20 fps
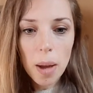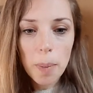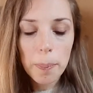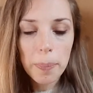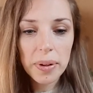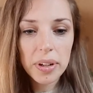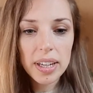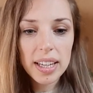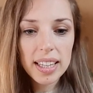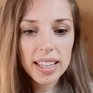
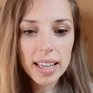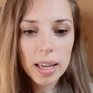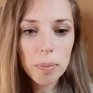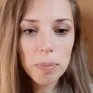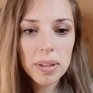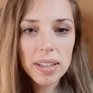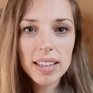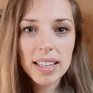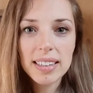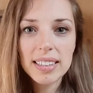But it can
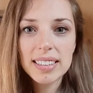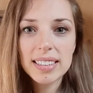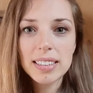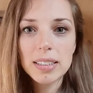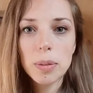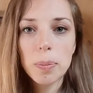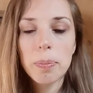be that this is a